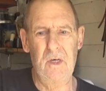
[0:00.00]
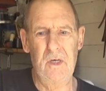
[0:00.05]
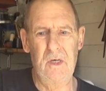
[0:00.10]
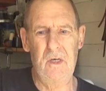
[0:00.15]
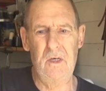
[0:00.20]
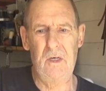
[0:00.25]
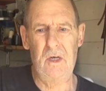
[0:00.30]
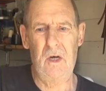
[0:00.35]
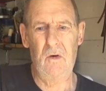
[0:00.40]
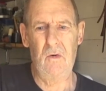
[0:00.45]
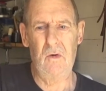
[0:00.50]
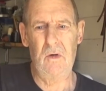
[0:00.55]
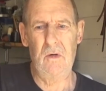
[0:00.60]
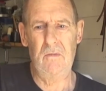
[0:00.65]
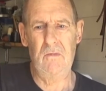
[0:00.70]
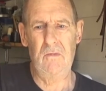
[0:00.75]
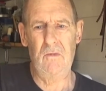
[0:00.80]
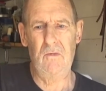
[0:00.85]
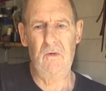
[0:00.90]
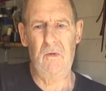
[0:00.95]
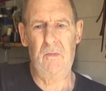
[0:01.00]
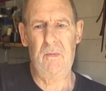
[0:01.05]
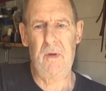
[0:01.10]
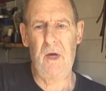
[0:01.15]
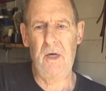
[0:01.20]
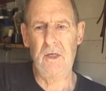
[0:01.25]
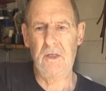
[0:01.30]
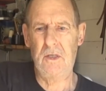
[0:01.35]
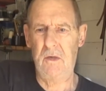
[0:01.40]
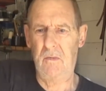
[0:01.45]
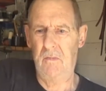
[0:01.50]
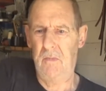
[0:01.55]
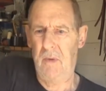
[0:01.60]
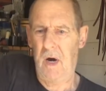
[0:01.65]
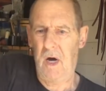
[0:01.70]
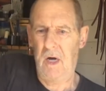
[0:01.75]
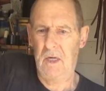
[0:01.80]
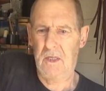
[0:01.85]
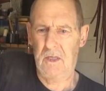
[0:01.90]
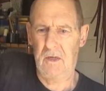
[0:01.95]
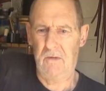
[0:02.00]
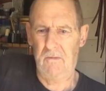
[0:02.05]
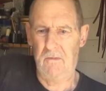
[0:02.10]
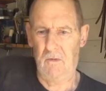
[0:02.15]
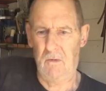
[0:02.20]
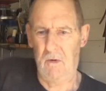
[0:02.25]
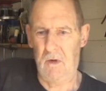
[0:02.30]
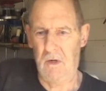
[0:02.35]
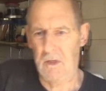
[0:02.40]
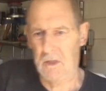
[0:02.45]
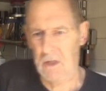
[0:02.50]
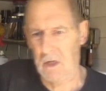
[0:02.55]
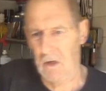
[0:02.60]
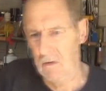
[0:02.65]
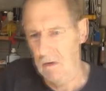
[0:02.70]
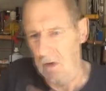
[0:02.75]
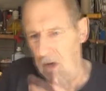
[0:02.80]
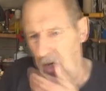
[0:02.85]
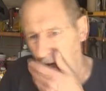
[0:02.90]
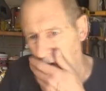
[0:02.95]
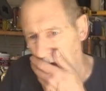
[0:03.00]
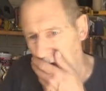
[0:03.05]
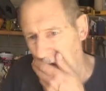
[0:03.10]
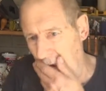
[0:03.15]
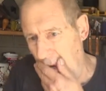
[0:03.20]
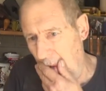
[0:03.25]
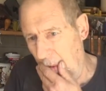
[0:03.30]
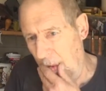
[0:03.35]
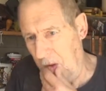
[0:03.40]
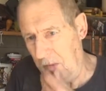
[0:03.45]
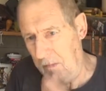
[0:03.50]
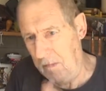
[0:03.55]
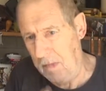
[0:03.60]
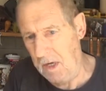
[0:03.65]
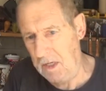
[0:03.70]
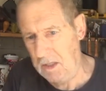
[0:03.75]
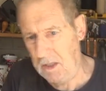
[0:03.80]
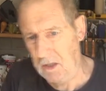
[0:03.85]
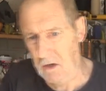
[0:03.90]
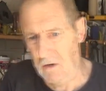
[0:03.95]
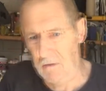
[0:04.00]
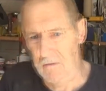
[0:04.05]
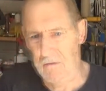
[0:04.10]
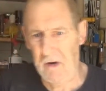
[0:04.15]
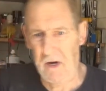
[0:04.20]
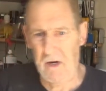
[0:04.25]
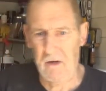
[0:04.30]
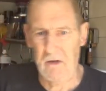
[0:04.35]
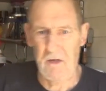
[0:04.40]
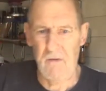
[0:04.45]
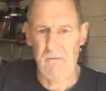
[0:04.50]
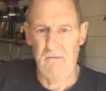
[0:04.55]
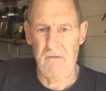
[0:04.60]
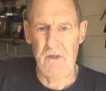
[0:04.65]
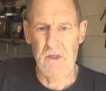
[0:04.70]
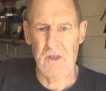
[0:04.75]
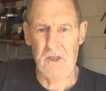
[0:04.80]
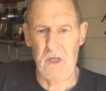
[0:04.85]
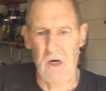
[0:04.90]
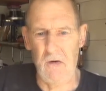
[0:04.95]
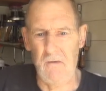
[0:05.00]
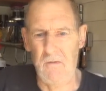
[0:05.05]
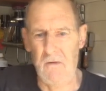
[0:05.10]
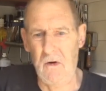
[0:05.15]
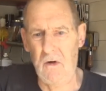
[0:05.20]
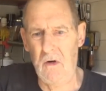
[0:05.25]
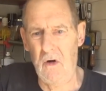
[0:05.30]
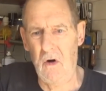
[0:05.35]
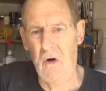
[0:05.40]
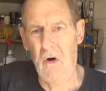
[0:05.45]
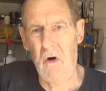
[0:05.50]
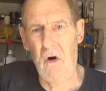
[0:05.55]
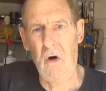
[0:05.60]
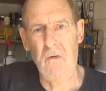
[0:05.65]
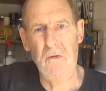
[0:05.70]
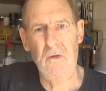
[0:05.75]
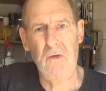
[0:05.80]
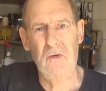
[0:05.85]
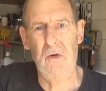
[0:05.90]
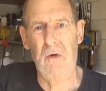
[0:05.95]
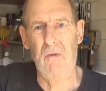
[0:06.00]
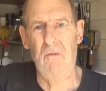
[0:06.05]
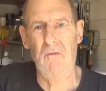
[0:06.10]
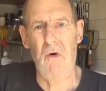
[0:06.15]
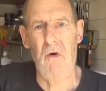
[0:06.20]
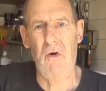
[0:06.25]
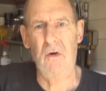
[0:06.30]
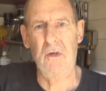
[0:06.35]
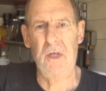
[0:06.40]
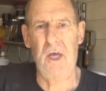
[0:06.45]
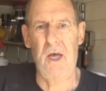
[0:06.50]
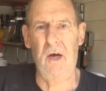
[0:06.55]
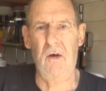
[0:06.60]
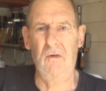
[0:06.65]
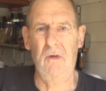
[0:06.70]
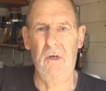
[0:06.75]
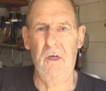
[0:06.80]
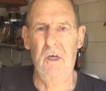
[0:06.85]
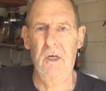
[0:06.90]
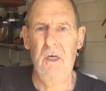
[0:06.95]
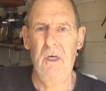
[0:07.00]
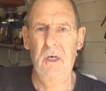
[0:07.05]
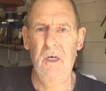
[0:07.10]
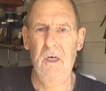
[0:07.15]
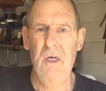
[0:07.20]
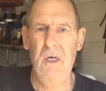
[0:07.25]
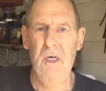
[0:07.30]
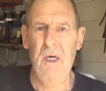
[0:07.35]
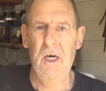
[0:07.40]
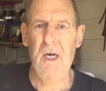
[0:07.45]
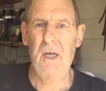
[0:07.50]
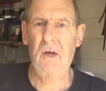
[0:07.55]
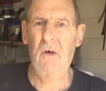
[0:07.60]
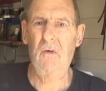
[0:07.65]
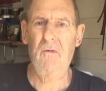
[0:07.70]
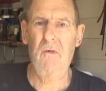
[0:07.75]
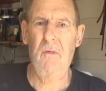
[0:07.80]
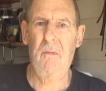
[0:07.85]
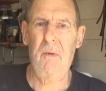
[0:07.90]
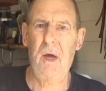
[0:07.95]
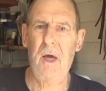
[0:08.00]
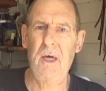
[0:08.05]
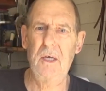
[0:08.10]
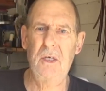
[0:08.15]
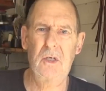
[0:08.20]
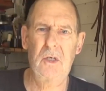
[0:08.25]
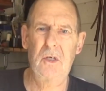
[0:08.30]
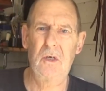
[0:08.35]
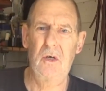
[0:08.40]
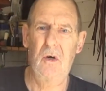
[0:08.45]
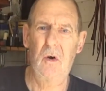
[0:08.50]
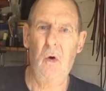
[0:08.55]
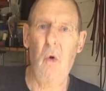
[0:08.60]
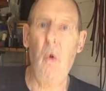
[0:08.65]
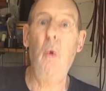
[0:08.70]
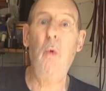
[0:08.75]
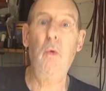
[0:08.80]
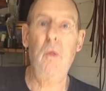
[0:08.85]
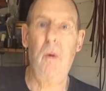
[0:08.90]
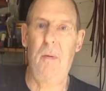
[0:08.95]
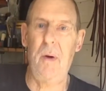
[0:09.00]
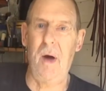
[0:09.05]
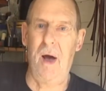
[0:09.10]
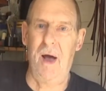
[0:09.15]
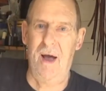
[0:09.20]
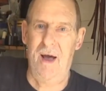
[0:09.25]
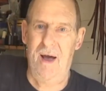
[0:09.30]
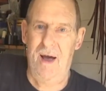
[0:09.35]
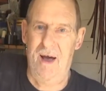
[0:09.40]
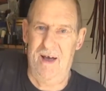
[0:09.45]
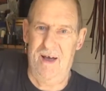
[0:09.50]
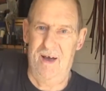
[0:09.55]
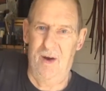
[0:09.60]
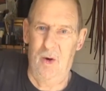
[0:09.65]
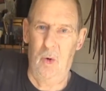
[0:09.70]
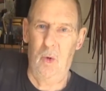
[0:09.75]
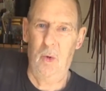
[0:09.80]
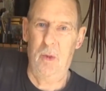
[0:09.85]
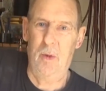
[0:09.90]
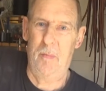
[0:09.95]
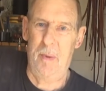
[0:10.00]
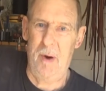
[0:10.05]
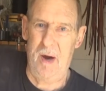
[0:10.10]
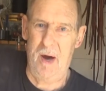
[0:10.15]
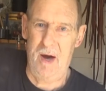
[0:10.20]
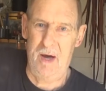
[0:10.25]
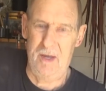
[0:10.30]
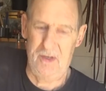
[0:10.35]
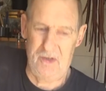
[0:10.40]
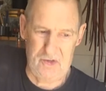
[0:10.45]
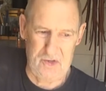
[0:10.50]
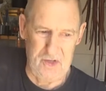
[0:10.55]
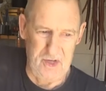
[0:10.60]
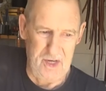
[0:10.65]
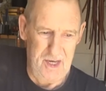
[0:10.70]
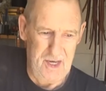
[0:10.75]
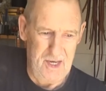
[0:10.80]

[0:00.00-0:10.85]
replacing parts everywhere. So but basically I've found every stove I've got, I've stripped right down and I've replaced all the parts,